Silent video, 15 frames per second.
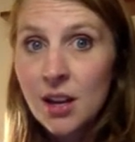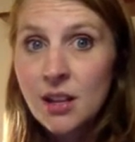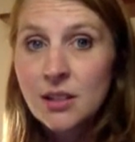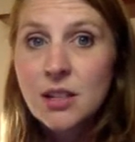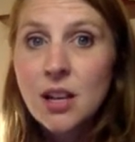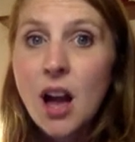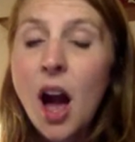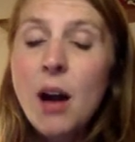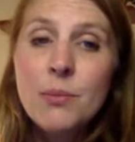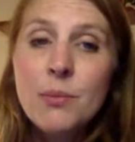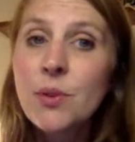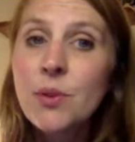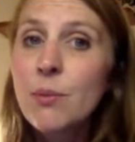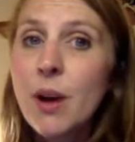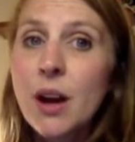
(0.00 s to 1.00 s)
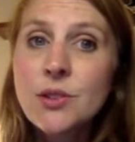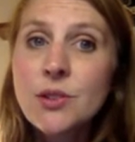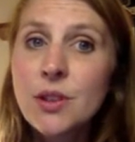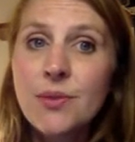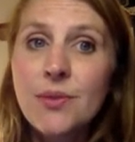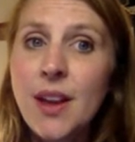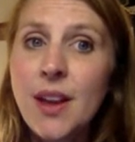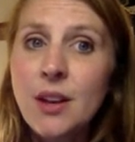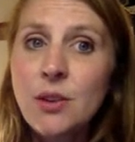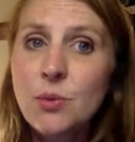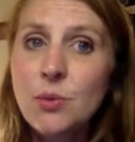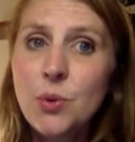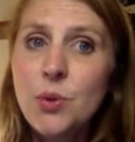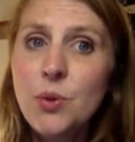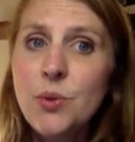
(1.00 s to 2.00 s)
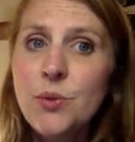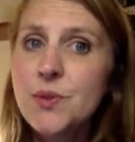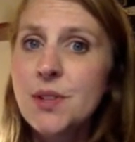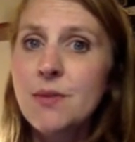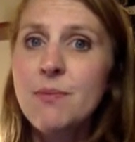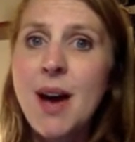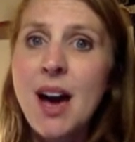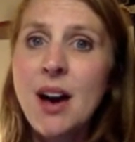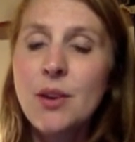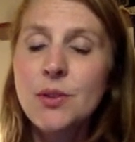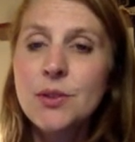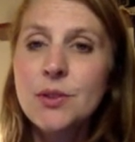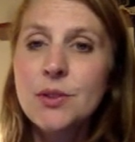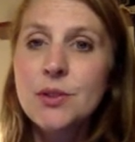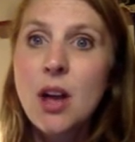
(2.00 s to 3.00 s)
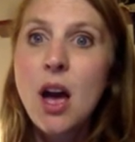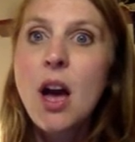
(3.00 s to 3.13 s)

to come from under the faint roofs of mouths.